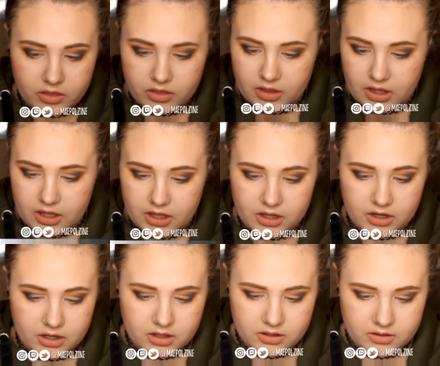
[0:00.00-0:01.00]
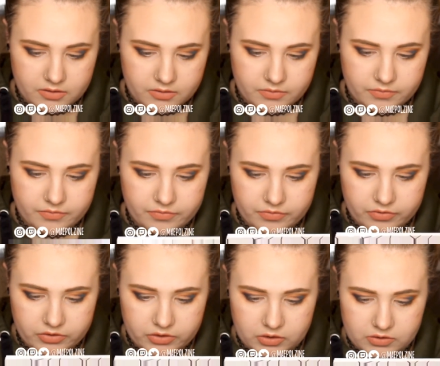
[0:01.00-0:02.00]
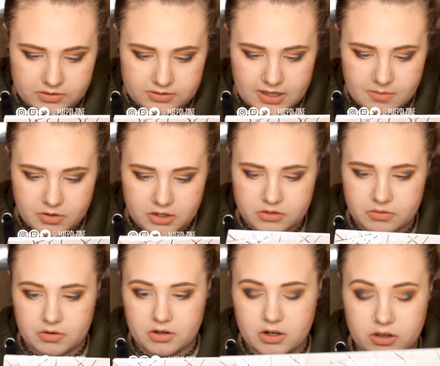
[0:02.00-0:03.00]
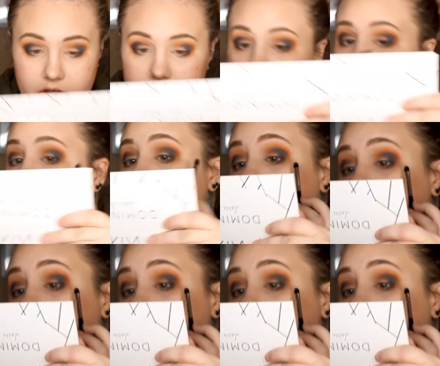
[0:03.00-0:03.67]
Then use the same brush that we're currently using